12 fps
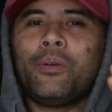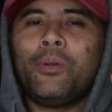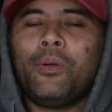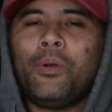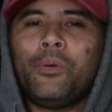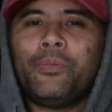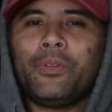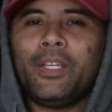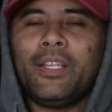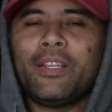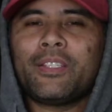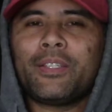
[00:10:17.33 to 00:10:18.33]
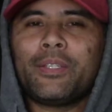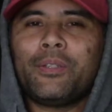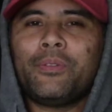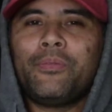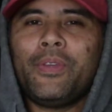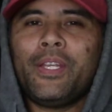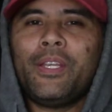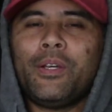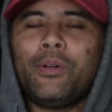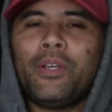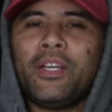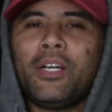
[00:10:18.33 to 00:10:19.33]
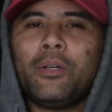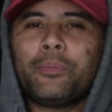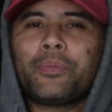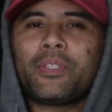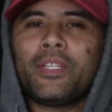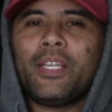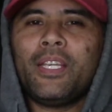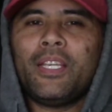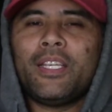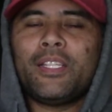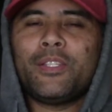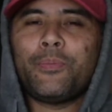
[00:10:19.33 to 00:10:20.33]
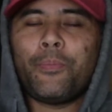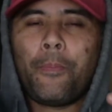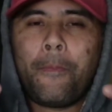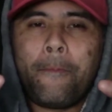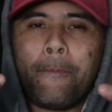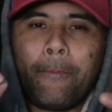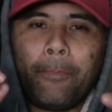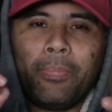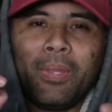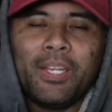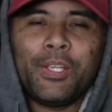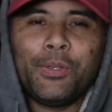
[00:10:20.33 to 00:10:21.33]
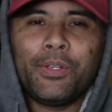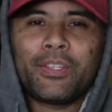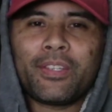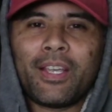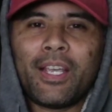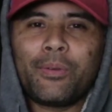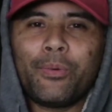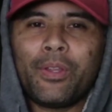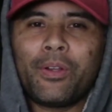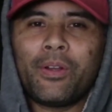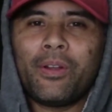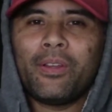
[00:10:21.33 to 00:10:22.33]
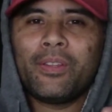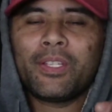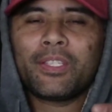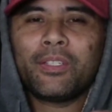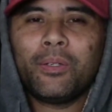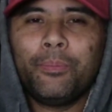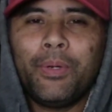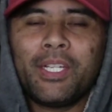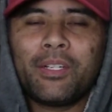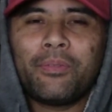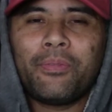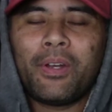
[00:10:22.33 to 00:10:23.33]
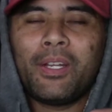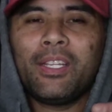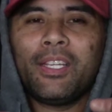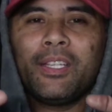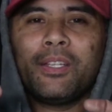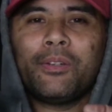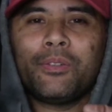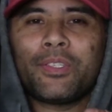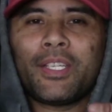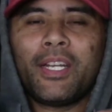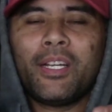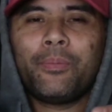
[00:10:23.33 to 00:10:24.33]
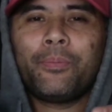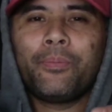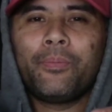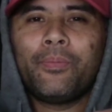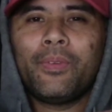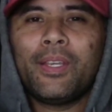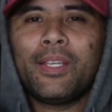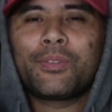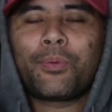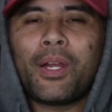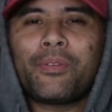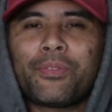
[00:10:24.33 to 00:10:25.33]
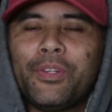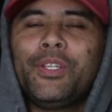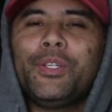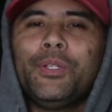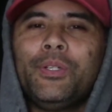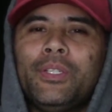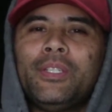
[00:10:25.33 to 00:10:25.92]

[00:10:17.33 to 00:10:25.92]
hopefully this little video helps in letting you decide whether this little budget-friendly little setup is right for you.